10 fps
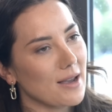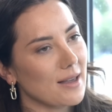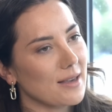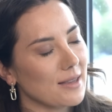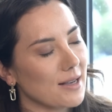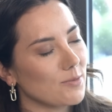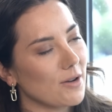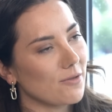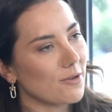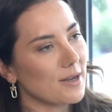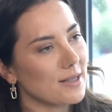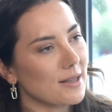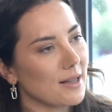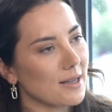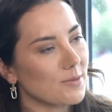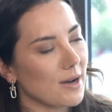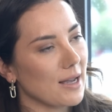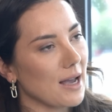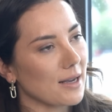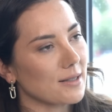I think that's my voice and that's my
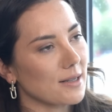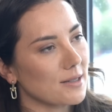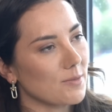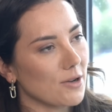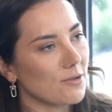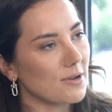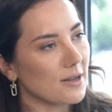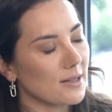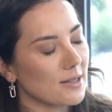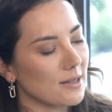access to my audience.